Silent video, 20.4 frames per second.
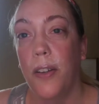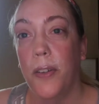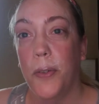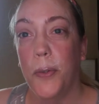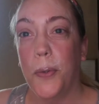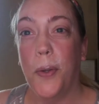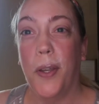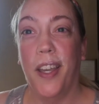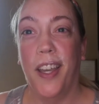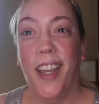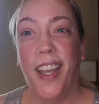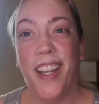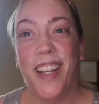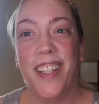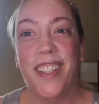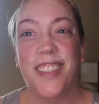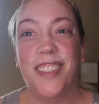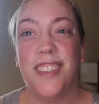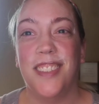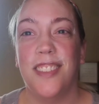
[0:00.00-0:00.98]

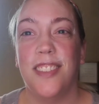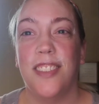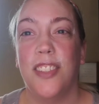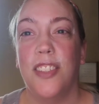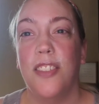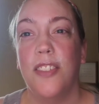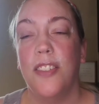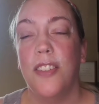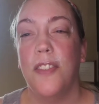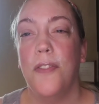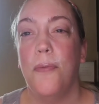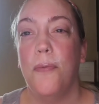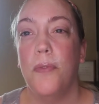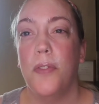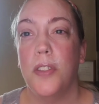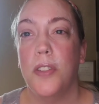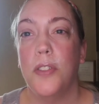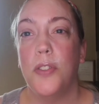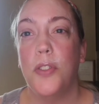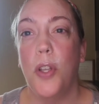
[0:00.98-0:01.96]
Okay.
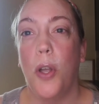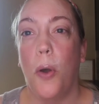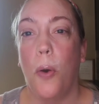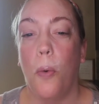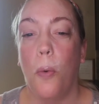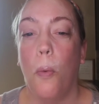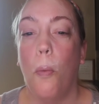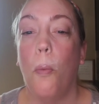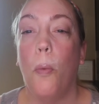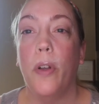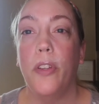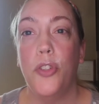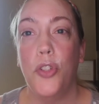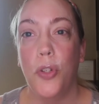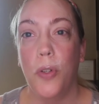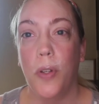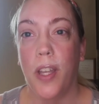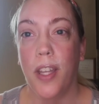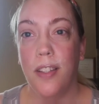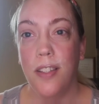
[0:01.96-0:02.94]
So once
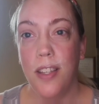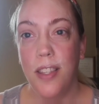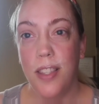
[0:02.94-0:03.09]
you get to